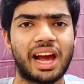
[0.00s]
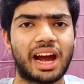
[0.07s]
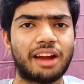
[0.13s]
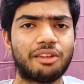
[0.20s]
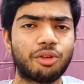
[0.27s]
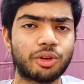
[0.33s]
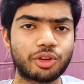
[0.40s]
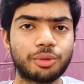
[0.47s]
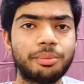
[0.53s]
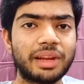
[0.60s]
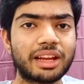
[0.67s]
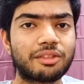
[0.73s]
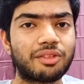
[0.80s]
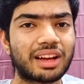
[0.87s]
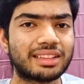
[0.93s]
I want to
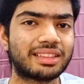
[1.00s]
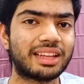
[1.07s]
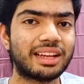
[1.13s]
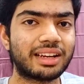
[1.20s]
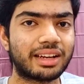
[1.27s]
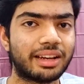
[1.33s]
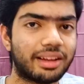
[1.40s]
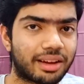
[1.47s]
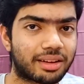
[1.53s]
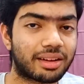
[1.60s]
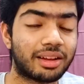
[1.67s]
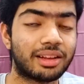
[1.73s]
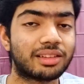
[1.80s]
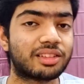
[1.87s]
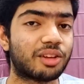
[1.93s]
make one thing clear.
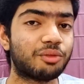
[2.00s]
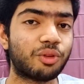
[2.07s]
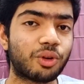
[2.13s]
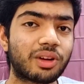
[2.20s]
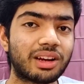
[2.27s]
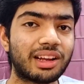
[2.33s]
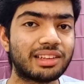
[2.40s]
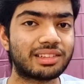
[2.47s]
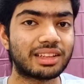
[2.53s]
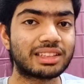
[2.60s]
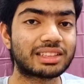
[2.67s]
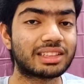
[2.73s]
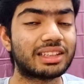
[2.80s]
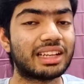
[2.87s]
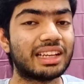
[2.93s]

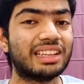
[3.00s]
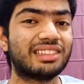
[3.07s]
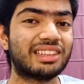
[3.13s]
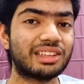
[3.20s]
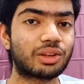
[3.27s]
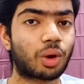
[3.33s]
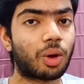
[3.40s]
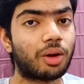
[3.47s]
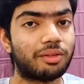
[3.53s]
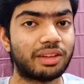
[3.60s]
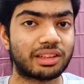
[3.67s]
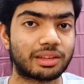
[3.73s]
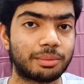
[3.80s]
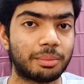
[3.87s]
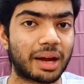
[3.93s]
Sub-vocalization isn't
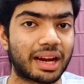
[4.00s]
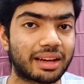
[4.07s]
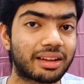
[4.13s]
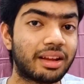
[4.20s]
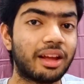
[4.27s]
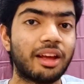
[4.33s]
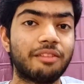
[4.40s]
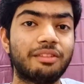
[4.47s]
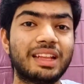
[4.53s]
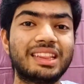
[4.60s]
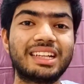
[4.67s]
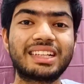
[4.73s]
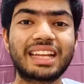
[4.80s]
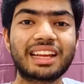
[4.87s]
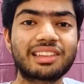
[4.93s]
always bad. When
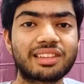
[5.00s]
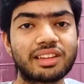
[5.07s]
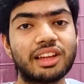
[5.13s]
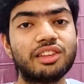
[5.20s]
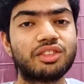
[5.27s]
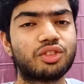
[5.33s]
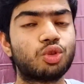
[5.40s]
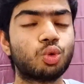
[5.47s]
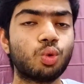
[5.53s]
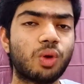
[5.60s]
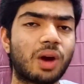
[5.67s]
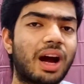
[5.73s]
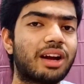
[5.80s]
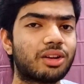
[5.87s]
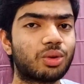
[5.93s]
the text is too
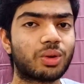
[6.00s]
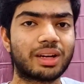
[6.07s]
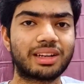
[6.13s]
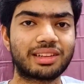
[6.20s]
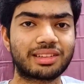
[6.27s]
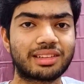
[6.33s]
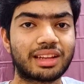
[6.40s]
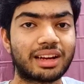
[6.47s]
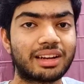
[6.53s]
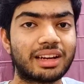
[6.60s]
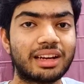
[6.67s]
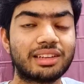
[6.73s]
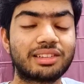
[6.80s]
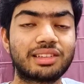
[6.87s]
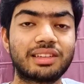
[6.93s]
hard to understand
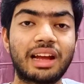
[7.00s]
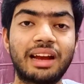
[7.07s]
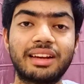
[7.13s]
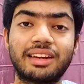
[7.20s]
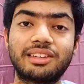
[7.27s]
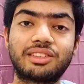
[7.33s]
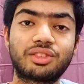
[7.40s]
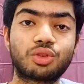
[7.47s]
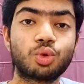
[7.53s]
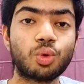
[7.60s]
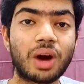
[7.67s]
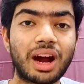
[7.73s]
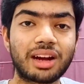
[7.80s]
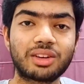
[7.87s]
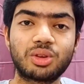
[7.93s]
it's
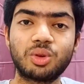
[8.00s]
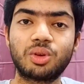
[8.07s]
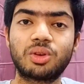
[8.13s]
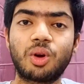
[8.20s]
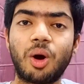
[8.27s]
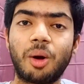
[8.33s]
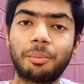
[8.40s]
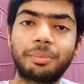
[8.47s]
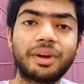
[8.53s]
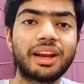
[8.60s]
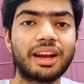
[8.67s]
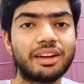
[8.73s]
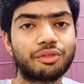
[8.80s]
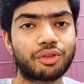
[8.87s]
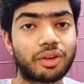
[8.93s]
too hard to
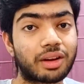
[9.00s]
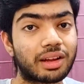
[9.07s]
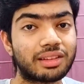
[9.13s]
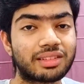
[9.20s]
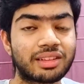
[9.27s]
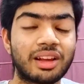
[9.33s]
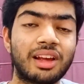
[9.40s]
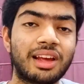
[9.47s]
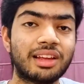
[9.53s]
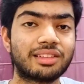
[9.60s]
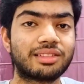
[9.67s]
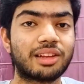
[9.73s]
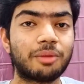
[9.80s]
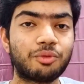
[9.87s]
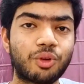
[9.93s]
comprehend for us,
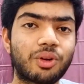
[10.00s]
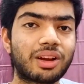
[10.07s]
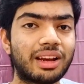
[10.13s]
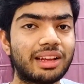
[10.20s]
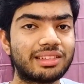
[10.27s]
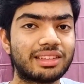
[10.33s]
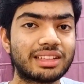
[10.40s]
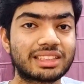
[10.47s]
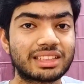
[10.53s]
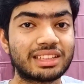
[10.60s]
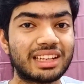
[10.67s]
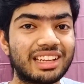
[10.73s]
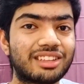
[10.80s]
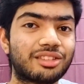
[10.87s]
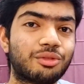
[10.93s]

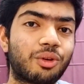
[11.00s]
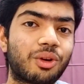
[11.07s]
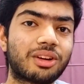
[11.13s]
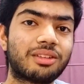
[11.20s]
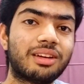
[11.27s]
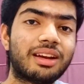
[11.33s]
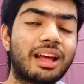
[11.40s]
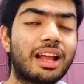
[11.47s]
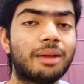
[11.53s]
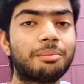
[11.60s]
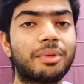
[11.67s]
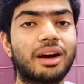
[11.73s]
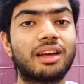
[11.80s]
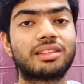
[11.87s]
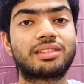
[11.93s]
sub-vocalization is what will
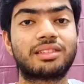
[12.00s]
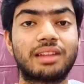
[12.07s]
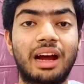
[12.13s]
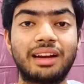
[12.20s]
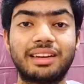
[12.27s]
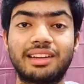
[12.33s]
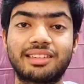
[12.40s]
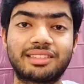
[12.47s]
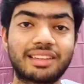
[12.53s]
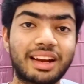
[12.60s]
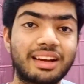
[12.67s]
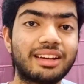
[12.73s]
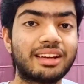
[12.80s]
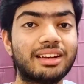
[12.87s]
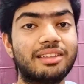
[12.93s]
help us
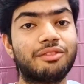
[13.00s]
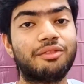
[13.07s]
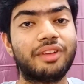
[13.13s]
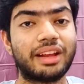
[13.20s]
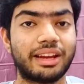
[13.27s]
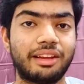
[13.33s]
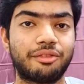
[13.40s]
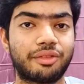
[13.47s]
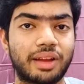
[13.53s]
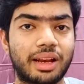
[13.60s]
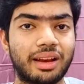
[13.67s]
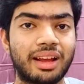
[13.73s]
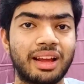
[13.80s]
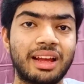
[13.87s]
understand it very well.